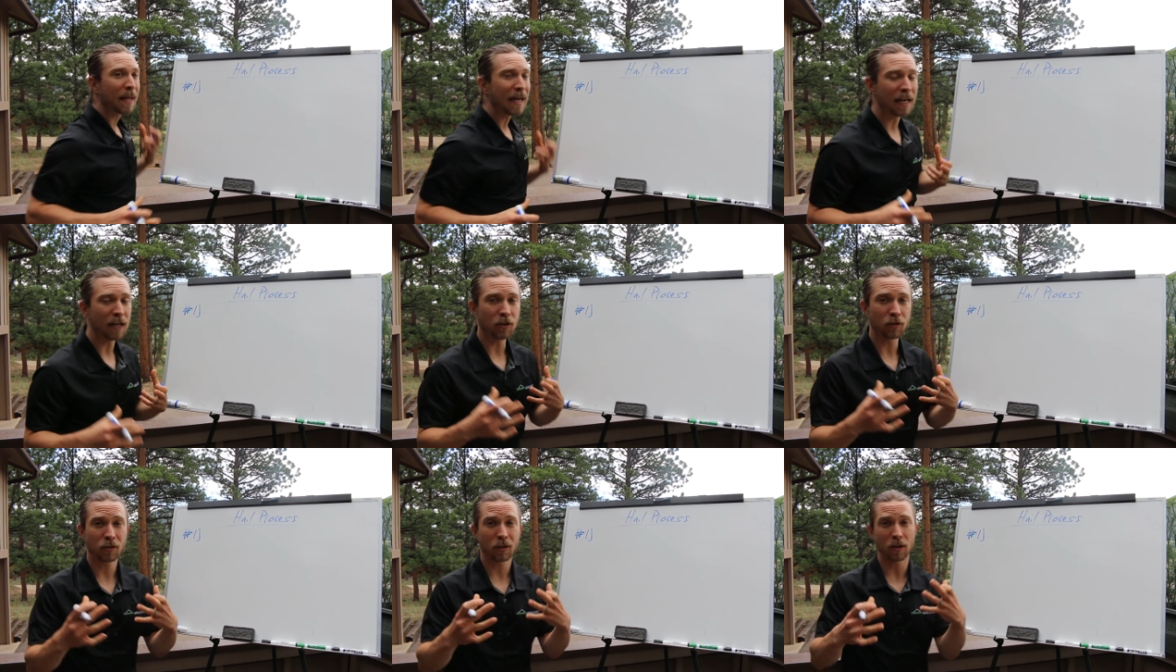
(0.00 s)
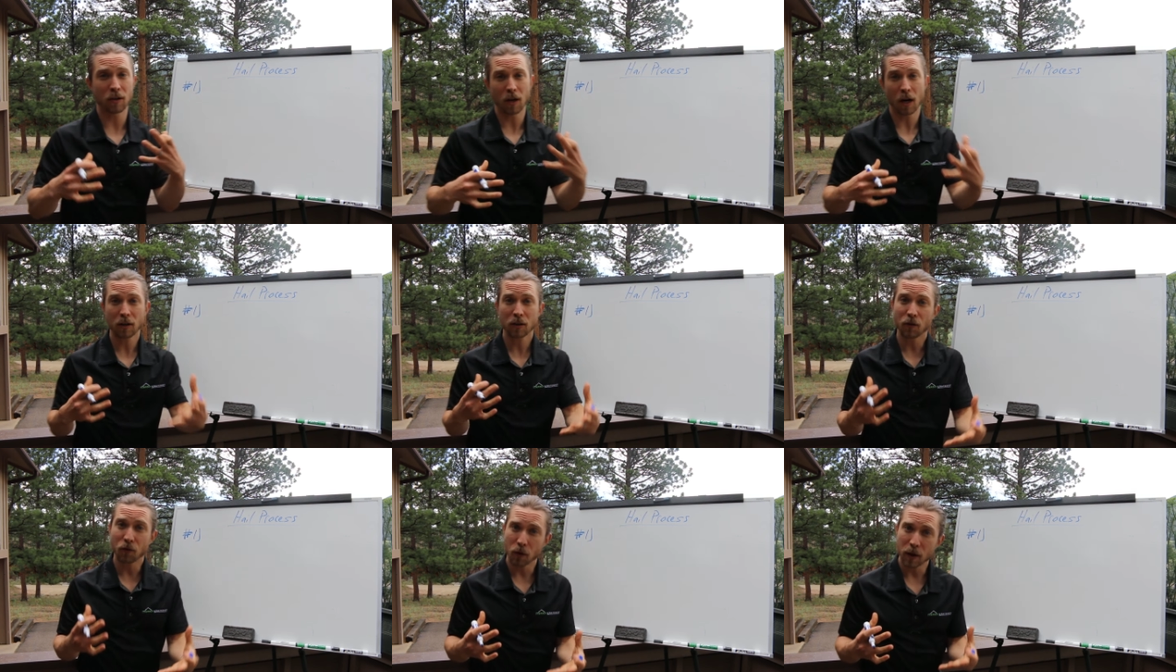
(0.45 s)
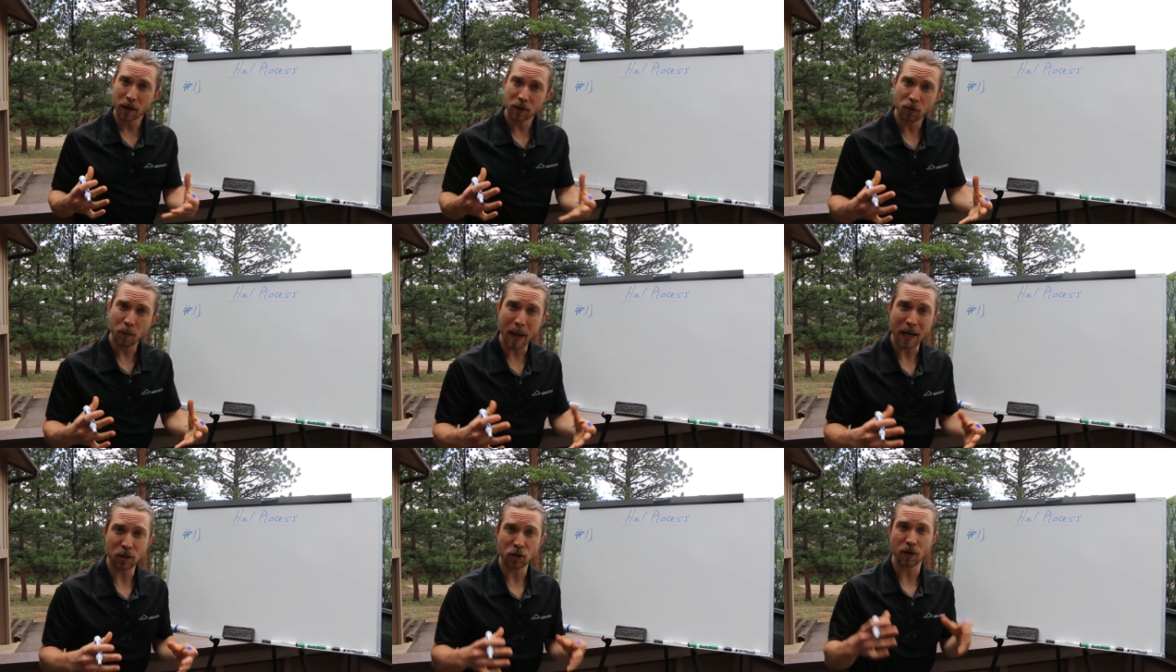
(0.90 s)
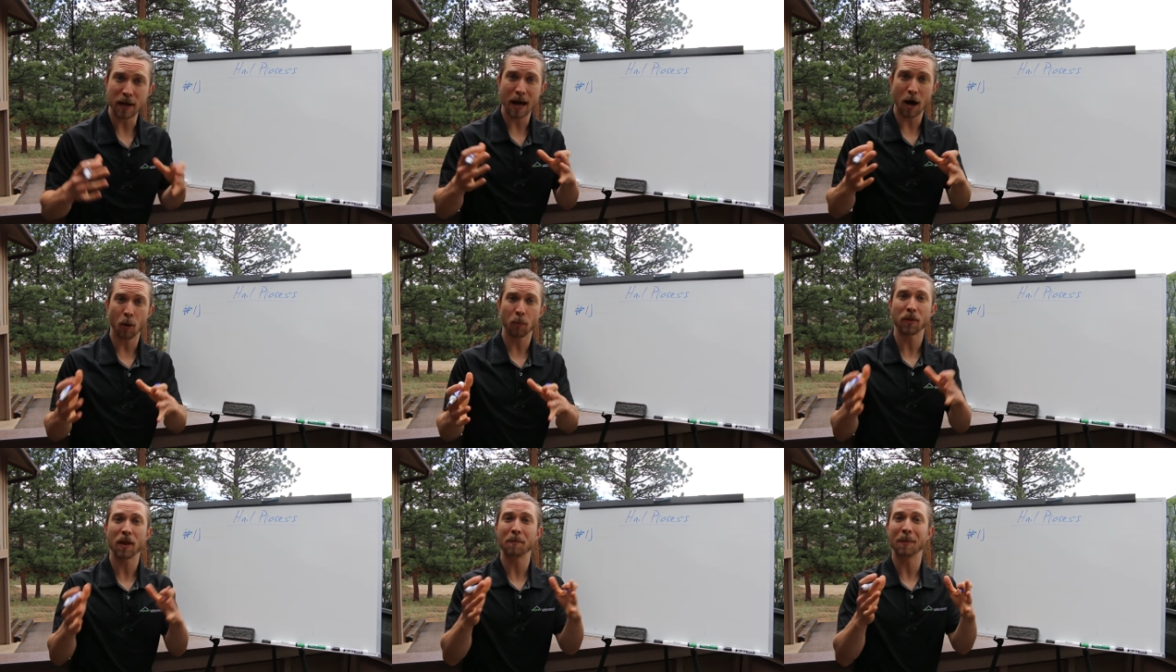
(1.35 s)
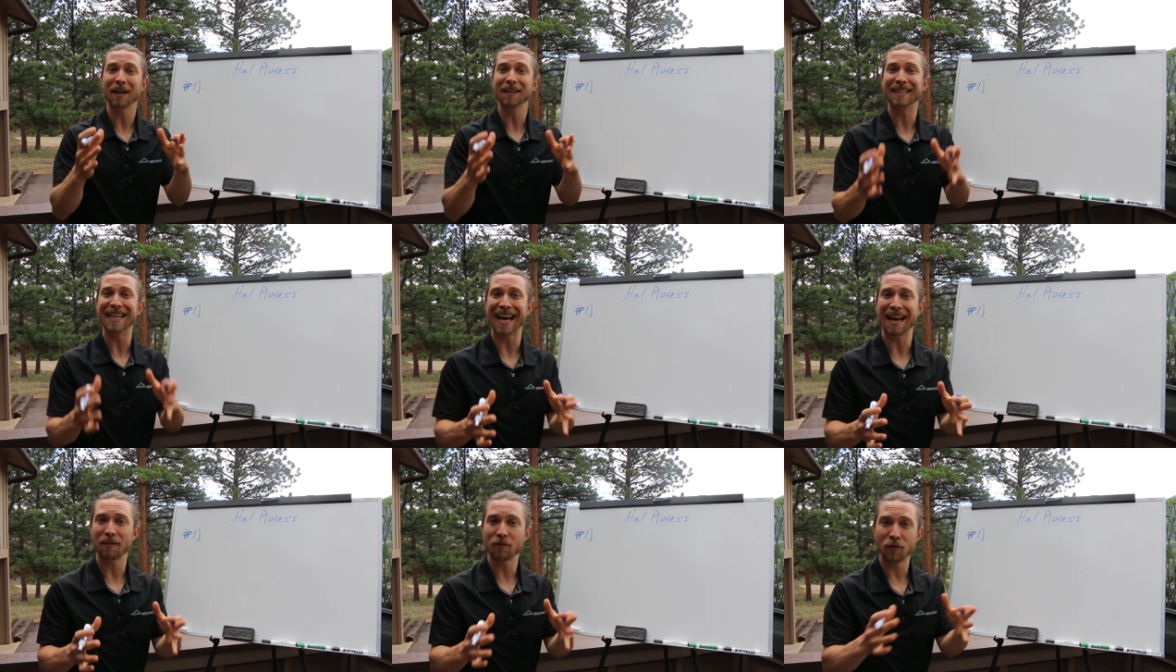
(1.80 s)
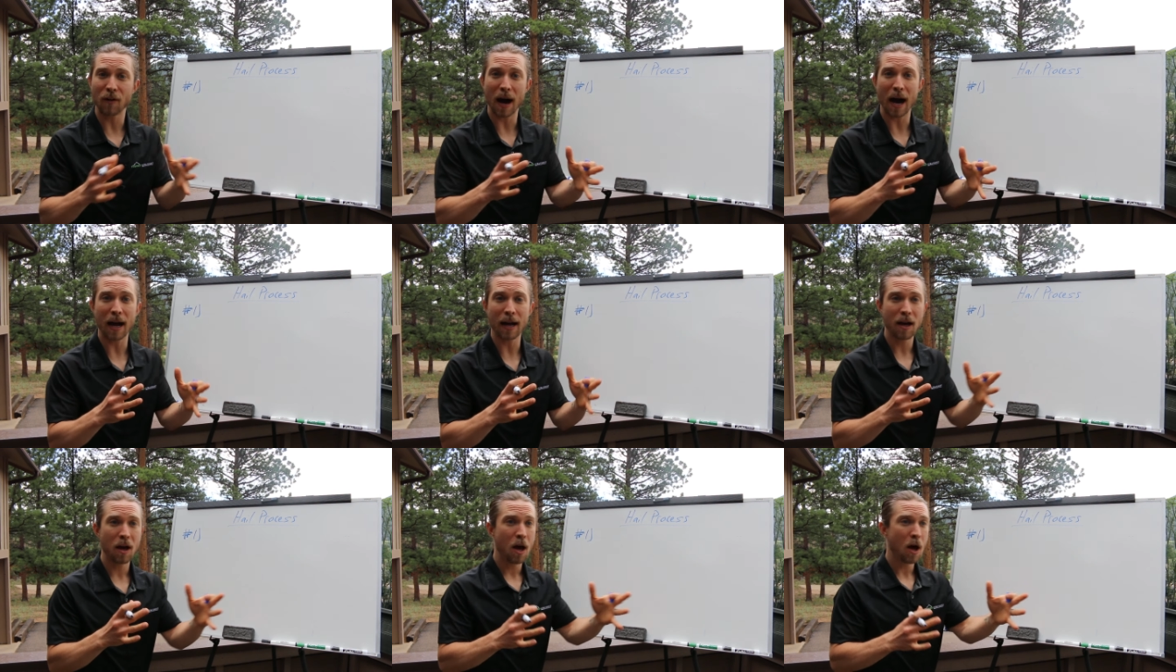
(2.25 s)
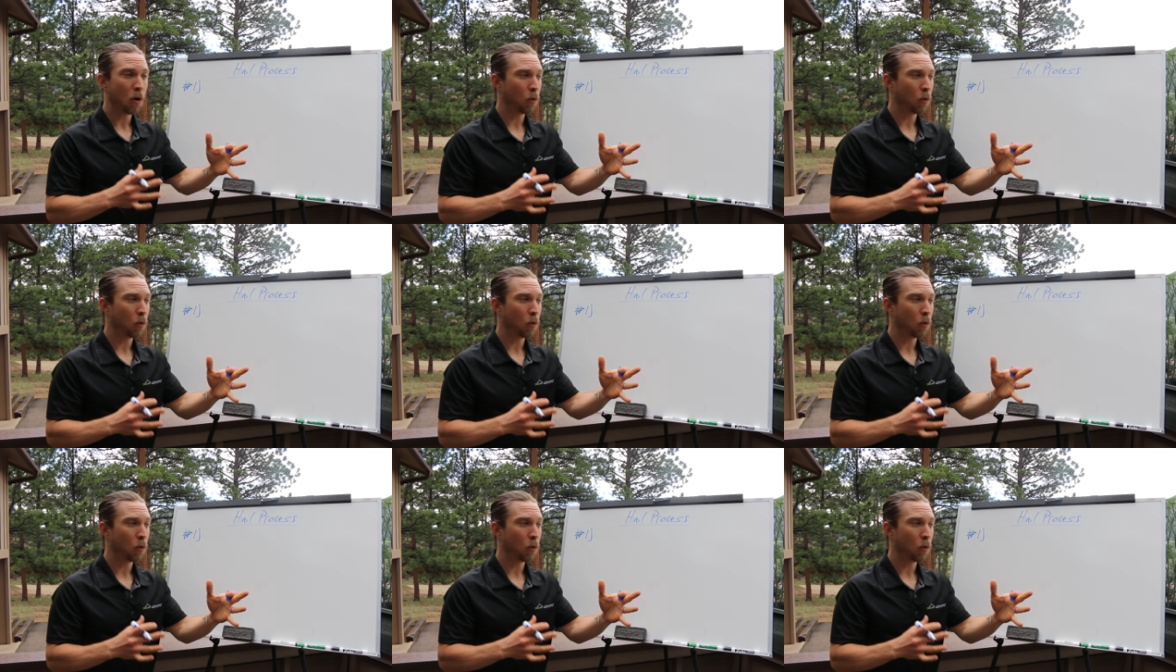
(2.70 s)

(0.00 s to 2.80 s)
is conduct a free inspection, help them identify